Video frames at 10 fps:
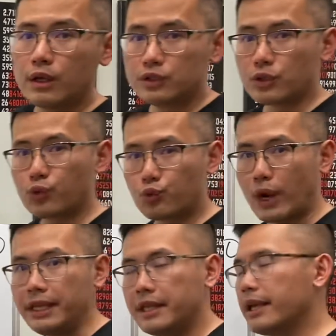So
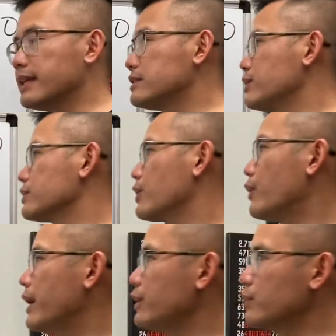right here, let's just go
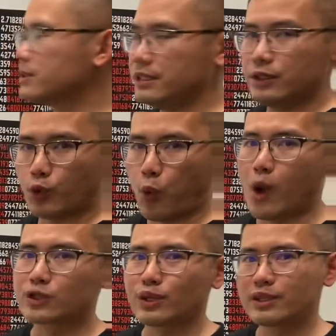ahead and use the
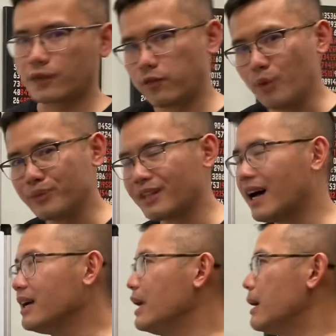quadratic
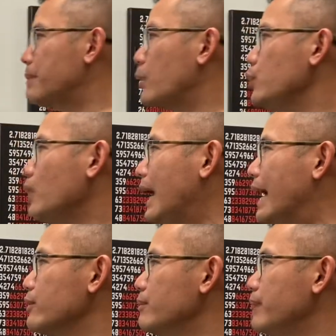formula, but we will
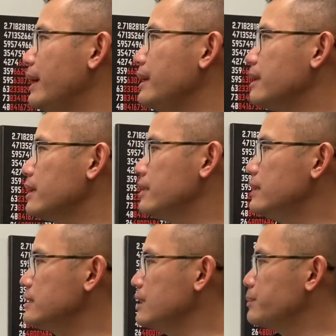have to make
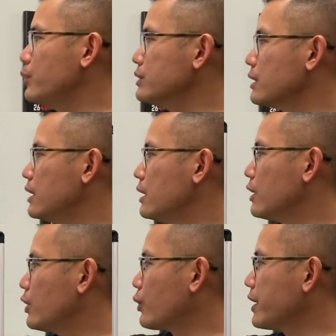this input
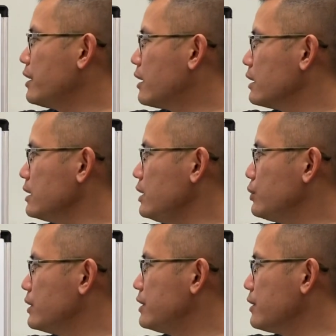right here, e to
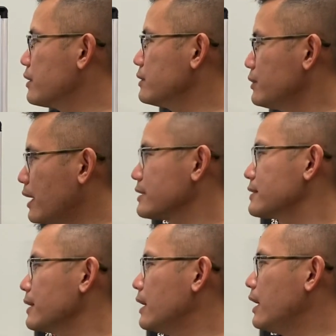the 2x.